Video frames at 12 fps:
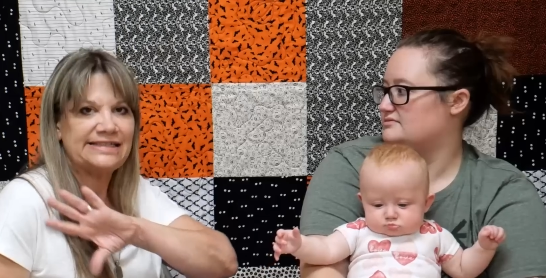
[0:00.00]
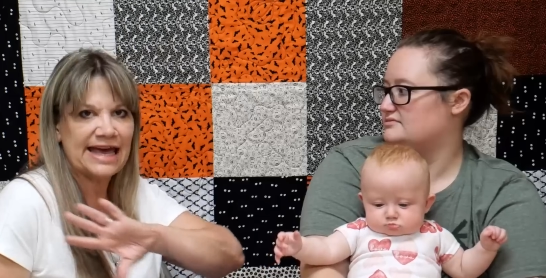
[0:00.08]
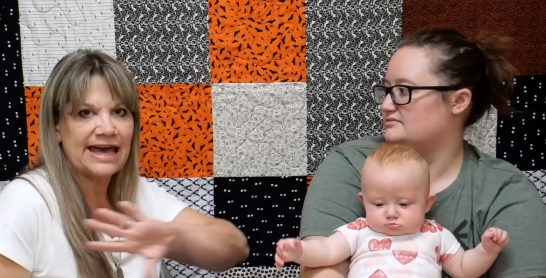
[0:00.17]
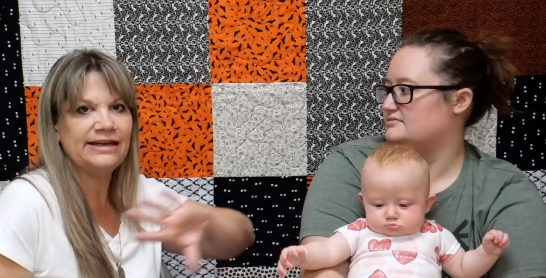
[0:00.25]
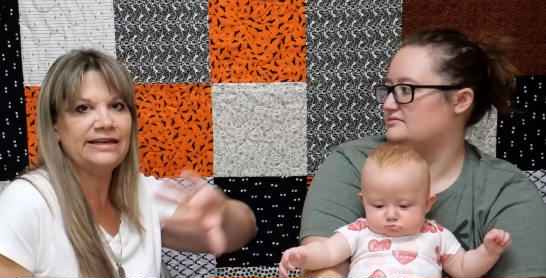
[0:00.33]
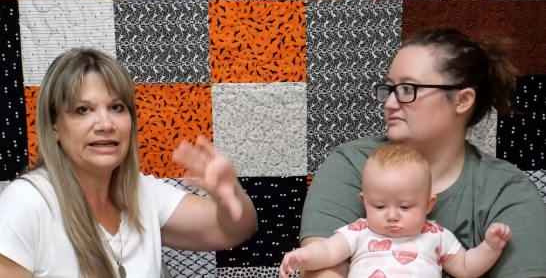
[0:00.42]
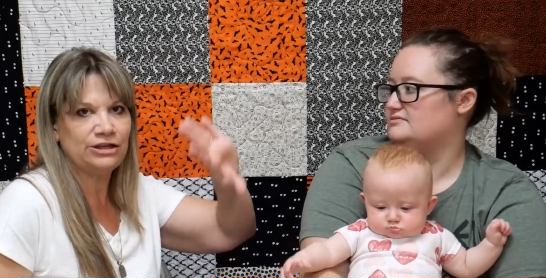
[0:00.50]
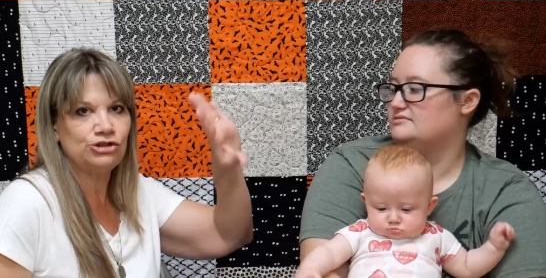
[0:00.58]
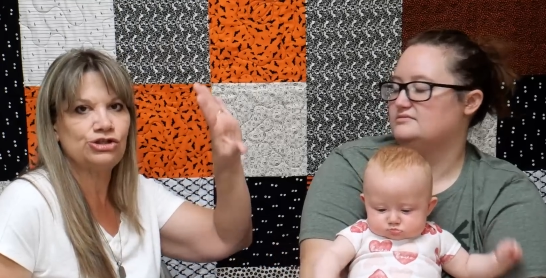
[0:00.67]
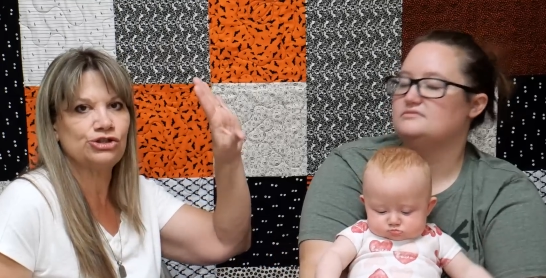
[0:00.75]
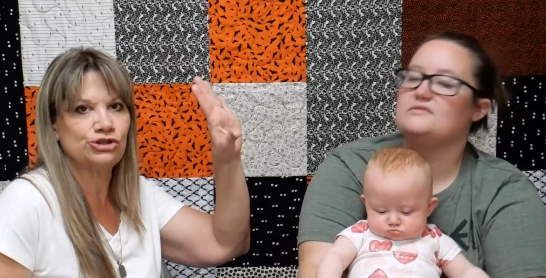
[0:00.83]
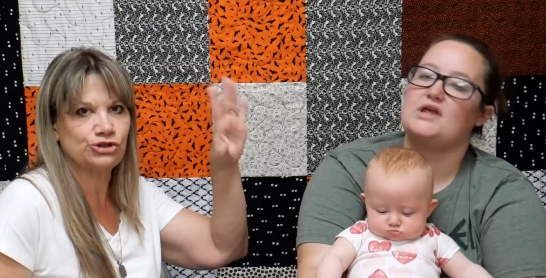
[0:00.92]
Speaker 1: 10
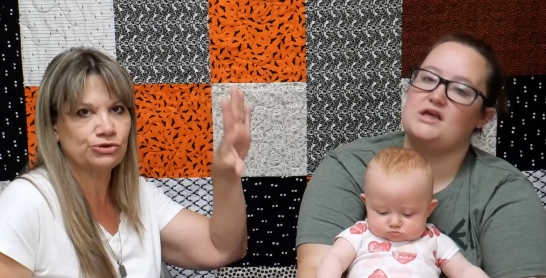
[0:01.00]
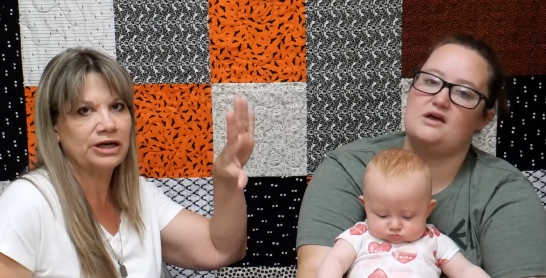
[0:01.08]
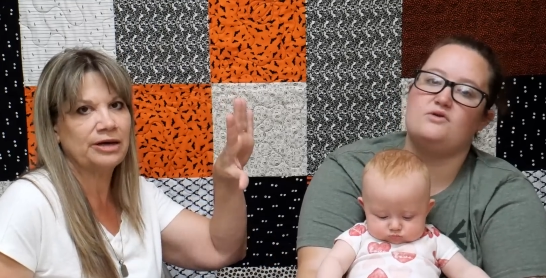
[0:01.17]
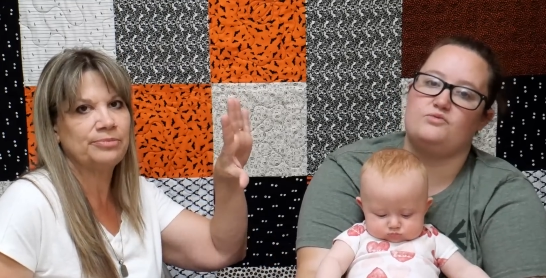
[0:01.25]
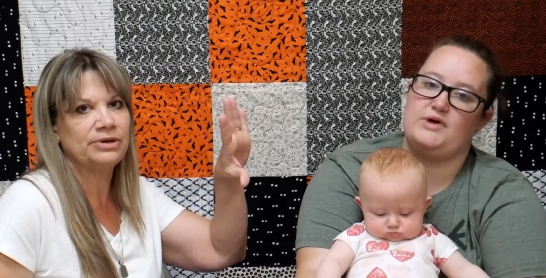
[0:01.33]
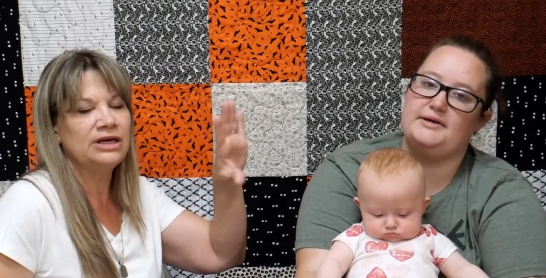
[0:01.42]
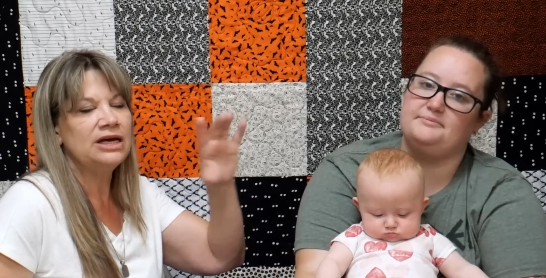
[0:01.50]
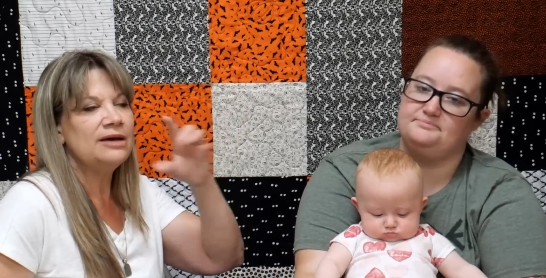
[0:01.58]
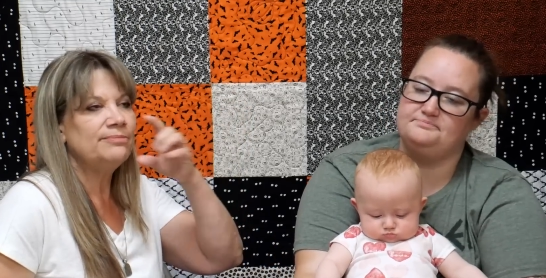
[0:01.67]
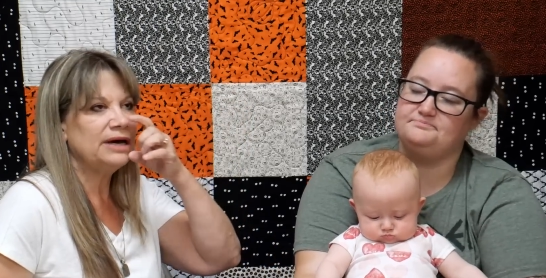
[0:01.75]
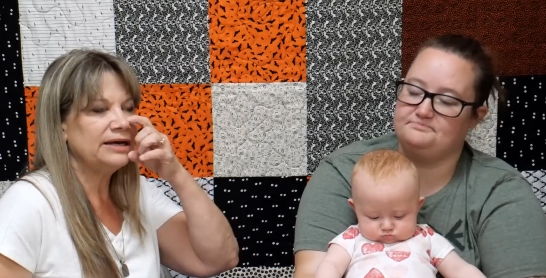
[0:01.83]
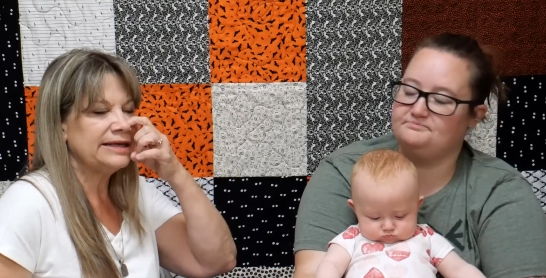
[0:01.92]
inch strip. Right.
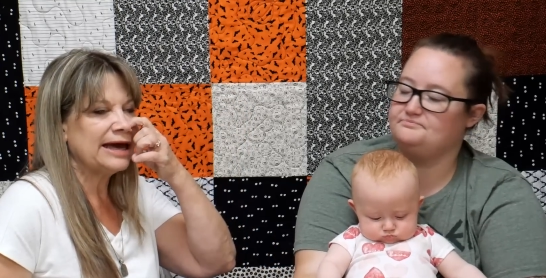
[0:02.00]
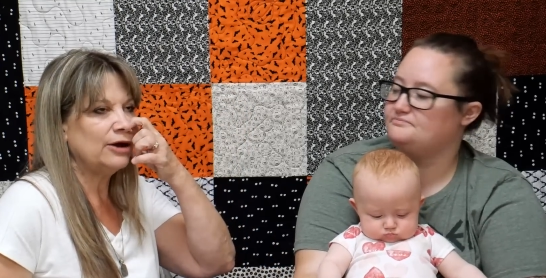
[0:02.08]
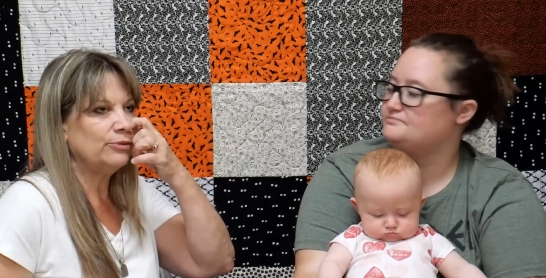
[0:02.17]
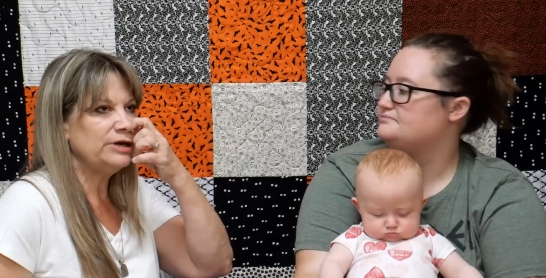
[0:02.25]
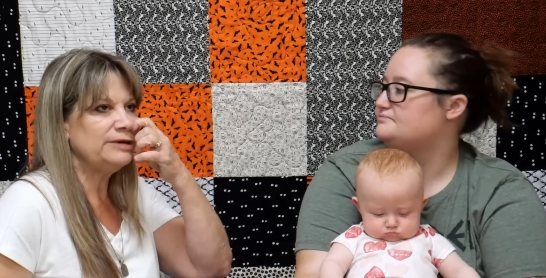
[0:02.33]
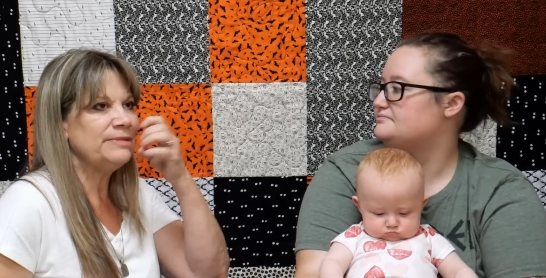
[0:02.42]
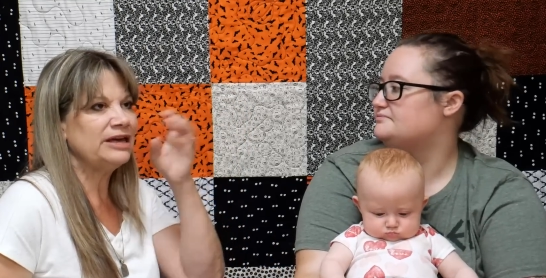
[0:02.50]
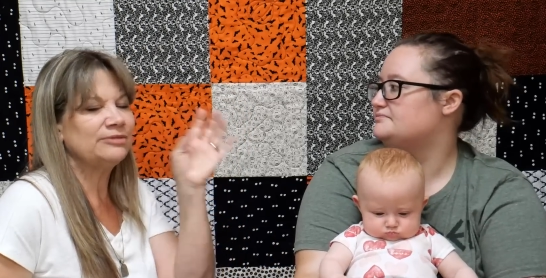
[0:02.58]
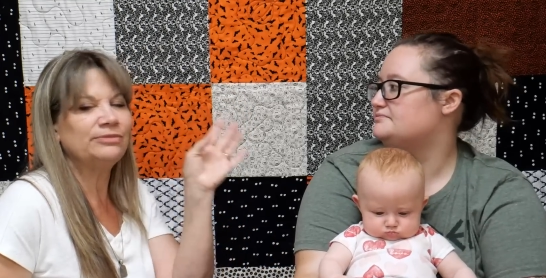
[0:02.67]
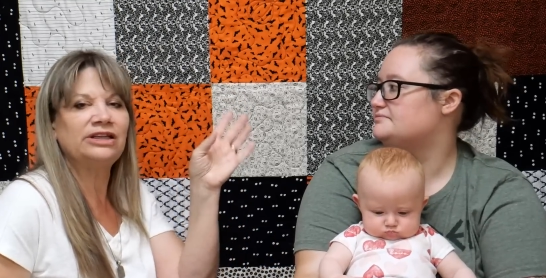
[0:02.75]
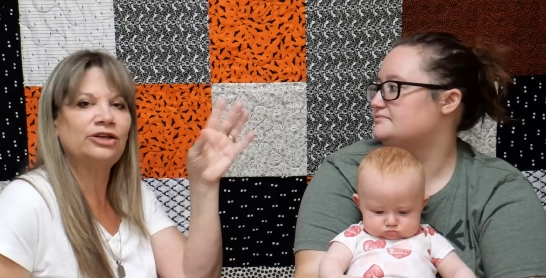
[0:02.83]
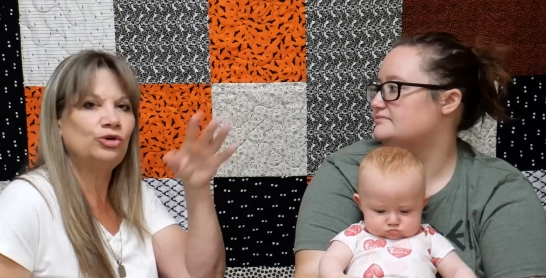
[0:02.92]
But yeah, we made them
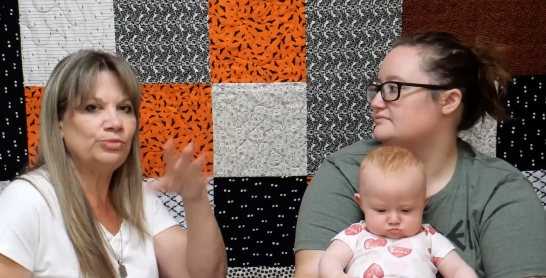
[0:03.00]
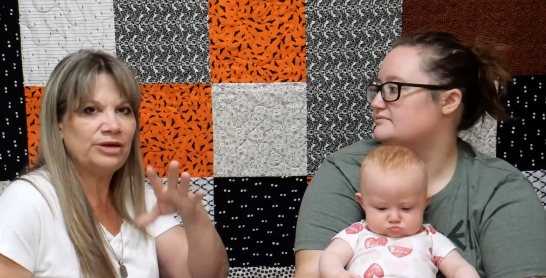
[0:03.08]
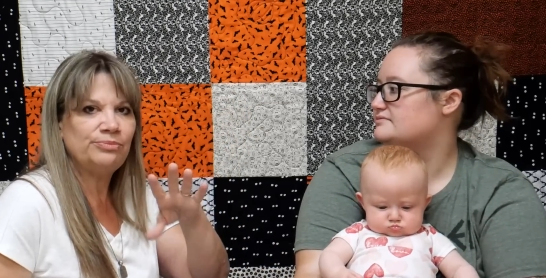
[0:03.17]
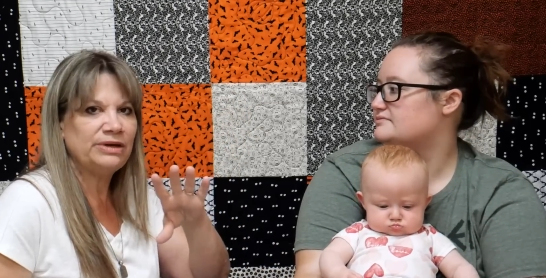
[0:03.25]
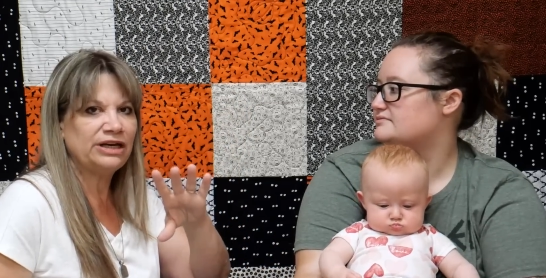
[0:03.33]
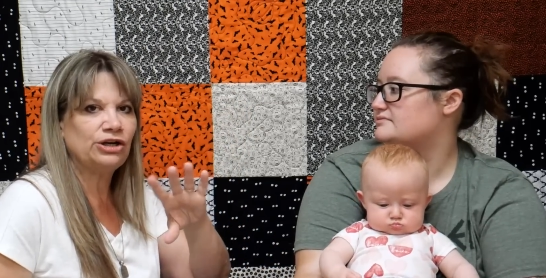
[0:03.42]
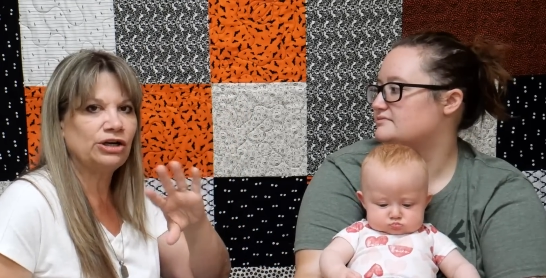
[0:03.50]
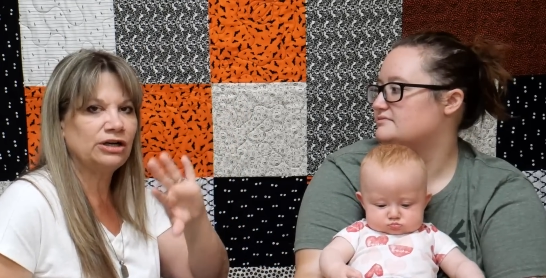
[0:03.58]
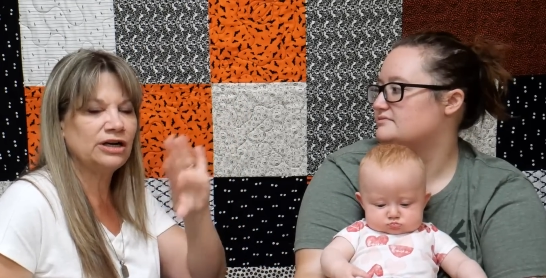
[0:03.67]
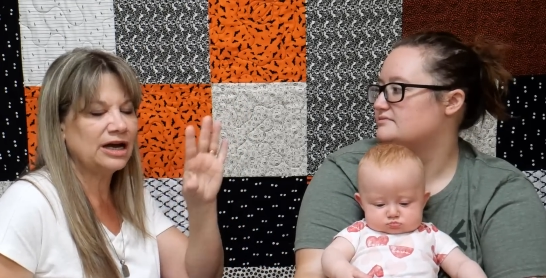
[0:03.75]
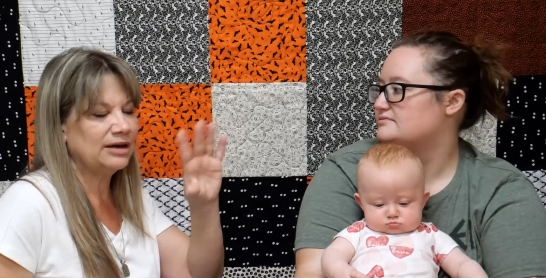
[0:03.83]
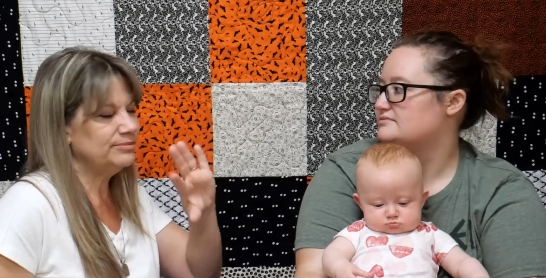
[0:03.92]
a little bit bigger
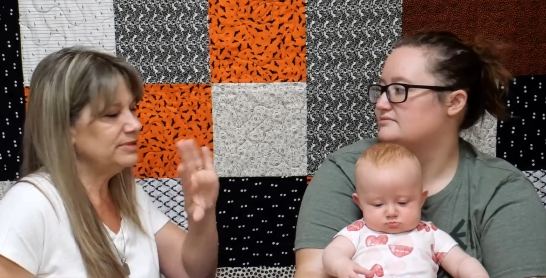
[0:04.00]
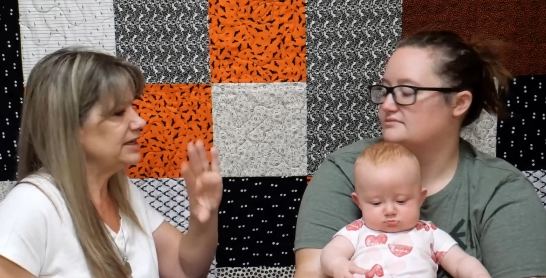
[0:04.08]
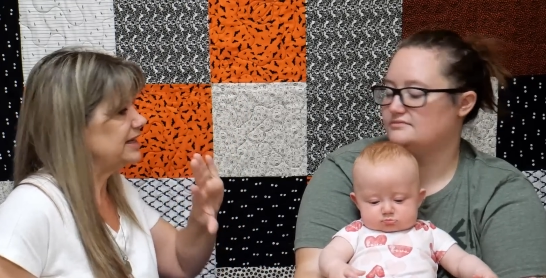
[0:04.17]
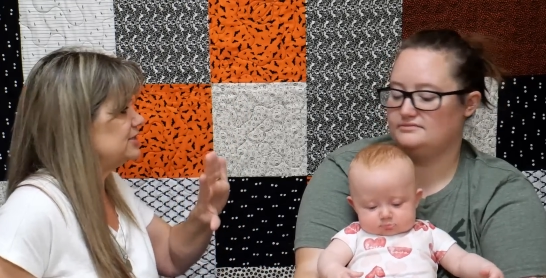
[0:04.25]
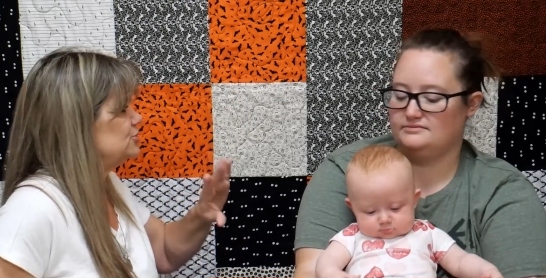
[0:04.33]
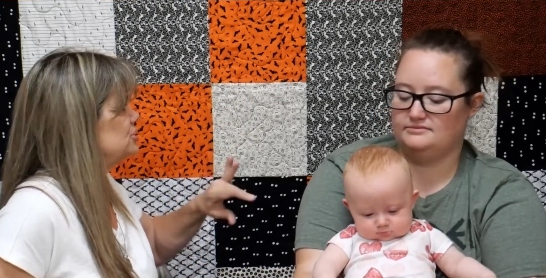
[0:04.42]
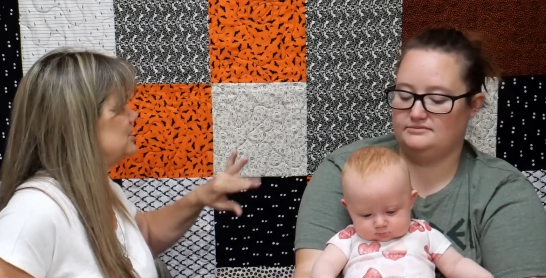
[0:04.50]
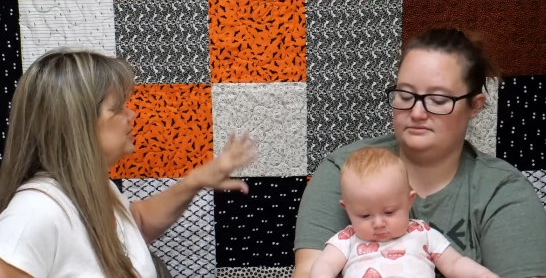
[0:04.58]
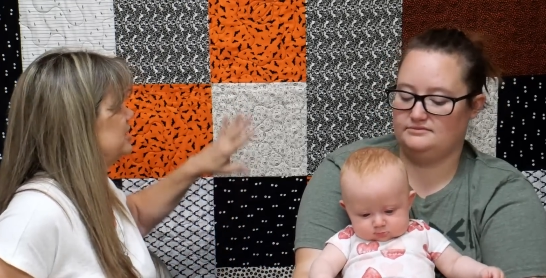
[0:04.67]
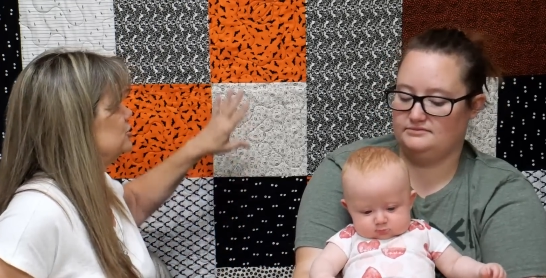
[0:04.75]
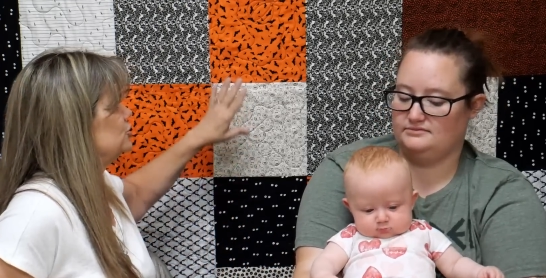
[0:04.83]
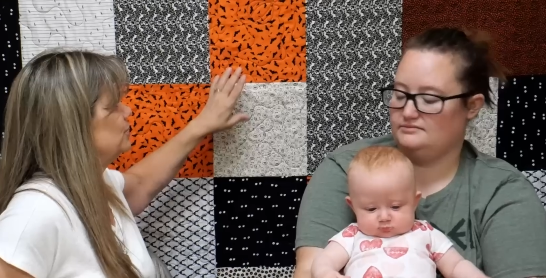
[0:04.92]
um, in case there's something
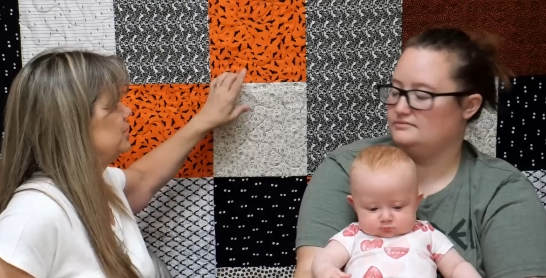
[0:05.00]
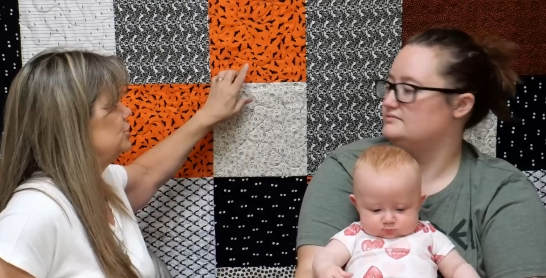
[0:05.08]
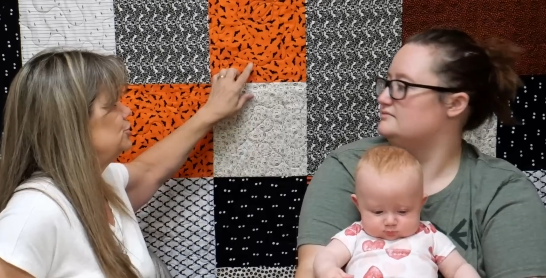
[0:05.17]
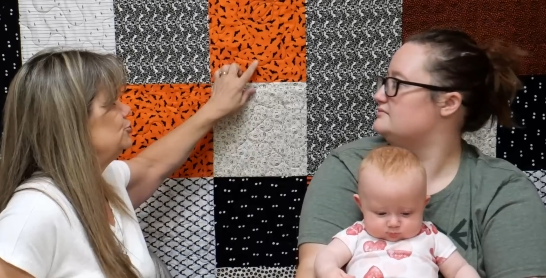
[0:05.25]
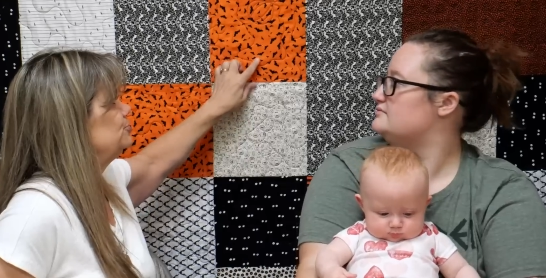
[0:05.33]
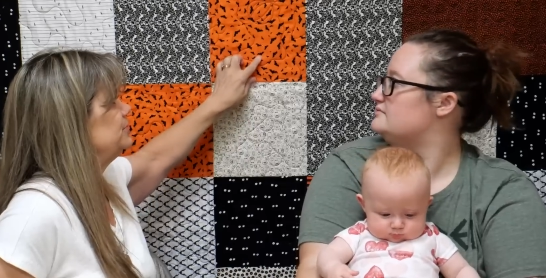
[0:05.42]
else you want to do